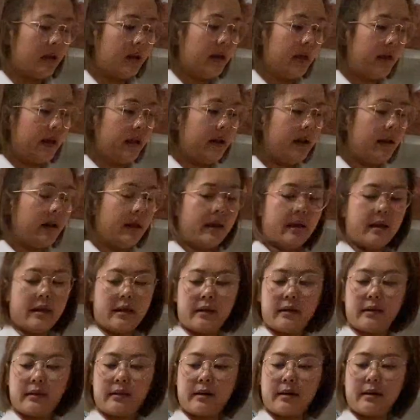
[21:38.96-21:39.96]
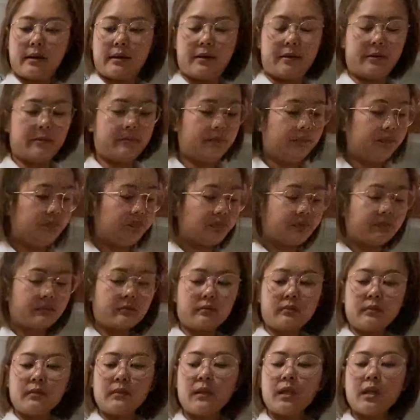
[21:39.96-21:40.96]
and then
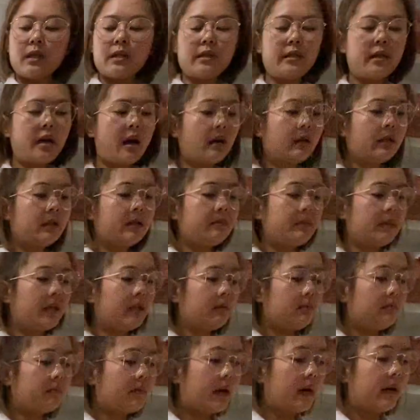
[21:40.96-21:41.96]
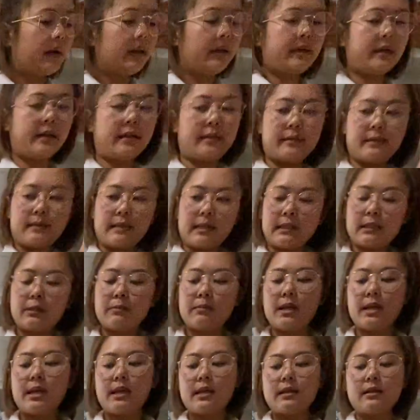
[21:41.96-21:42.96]
document my
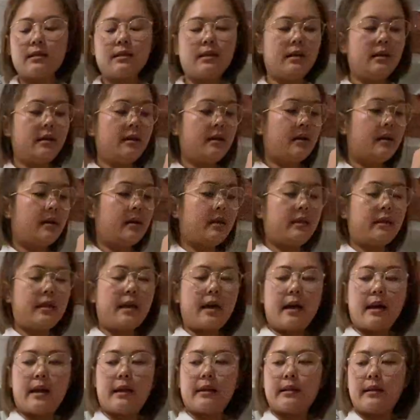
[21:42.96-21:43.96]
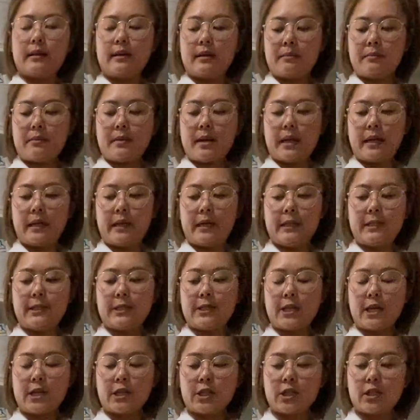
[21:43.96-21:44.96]
assessment that my
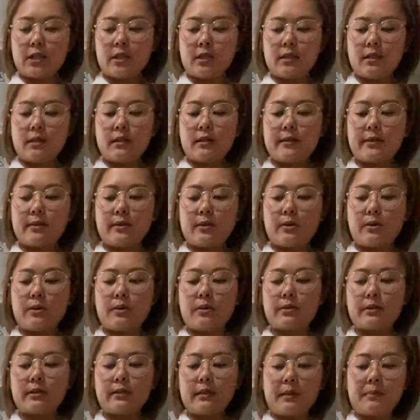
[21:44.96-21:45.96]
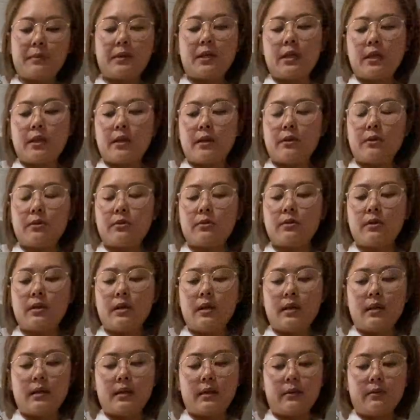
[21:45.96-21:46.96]
injection, so sub-Q
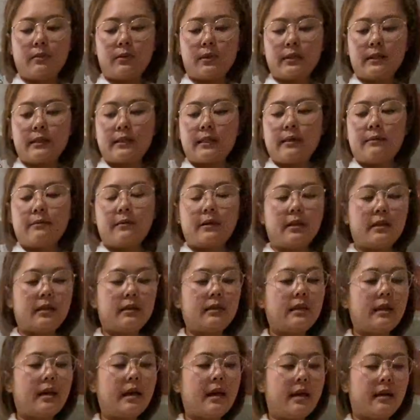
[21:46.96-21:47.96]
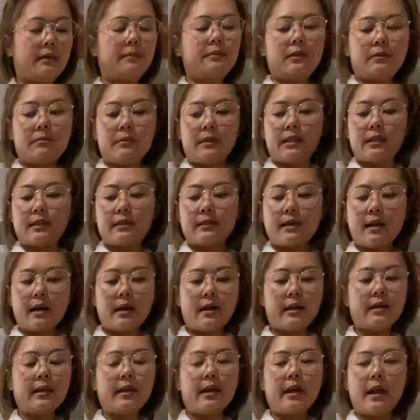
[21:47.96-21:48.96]
was given in the abdomen
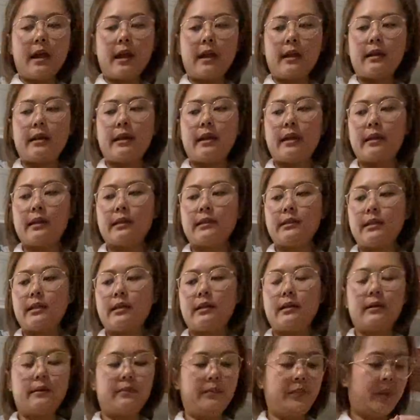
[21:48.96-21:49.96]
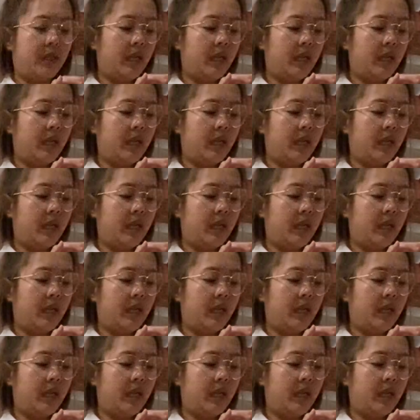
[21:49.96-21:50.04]
side, and then the